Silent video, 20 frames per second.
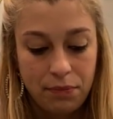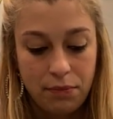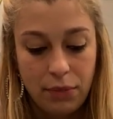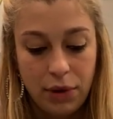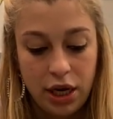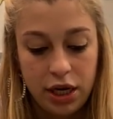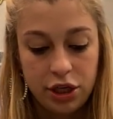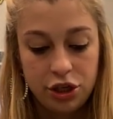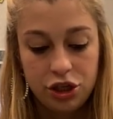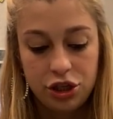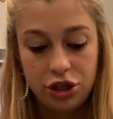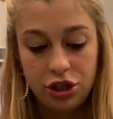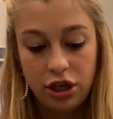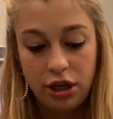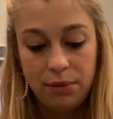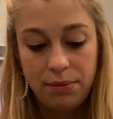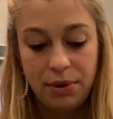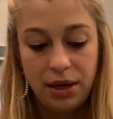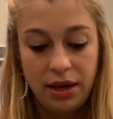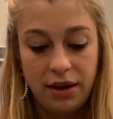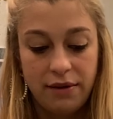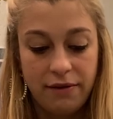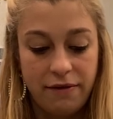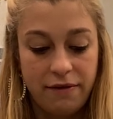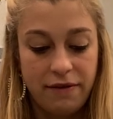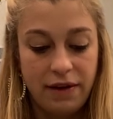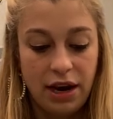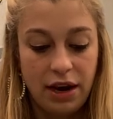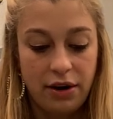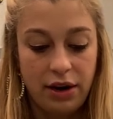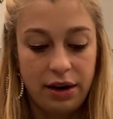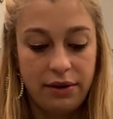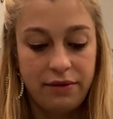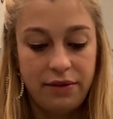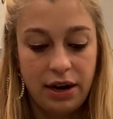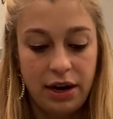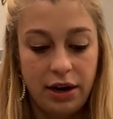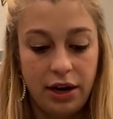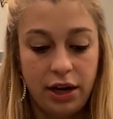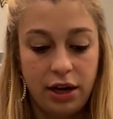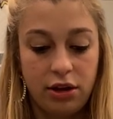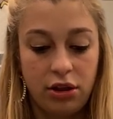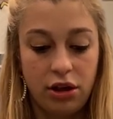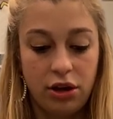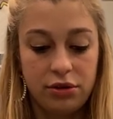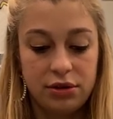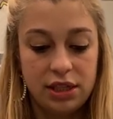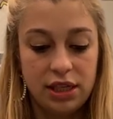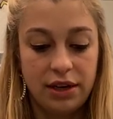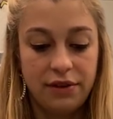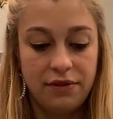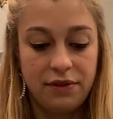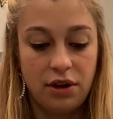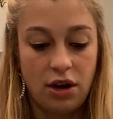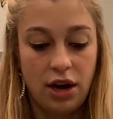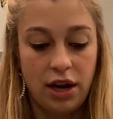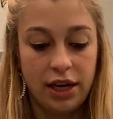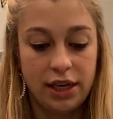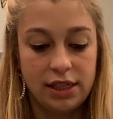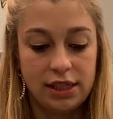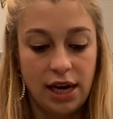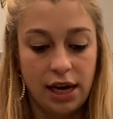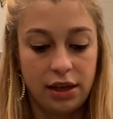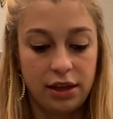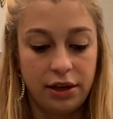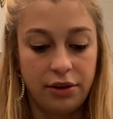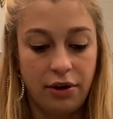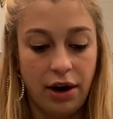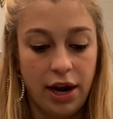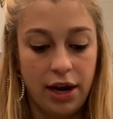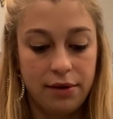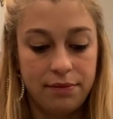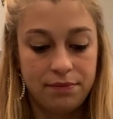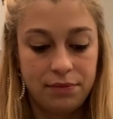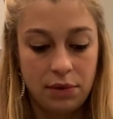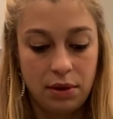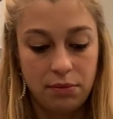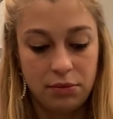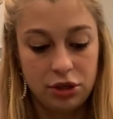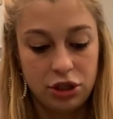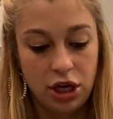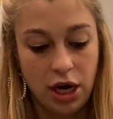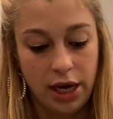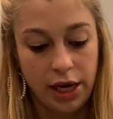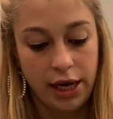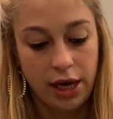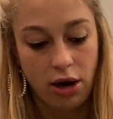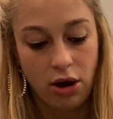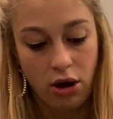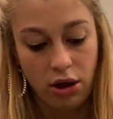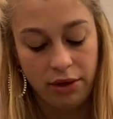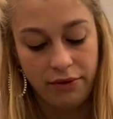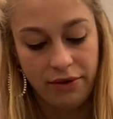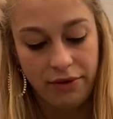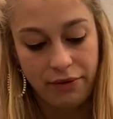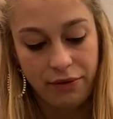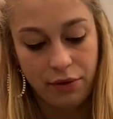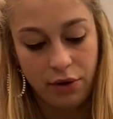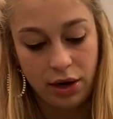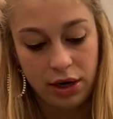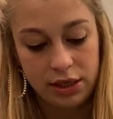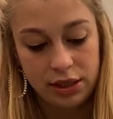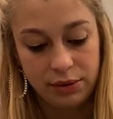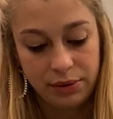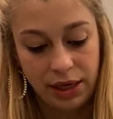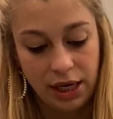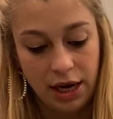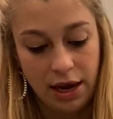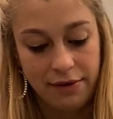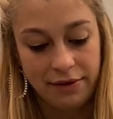but it should be very, very close, if not exactly right. I'm gonna try to get all of it for us so we can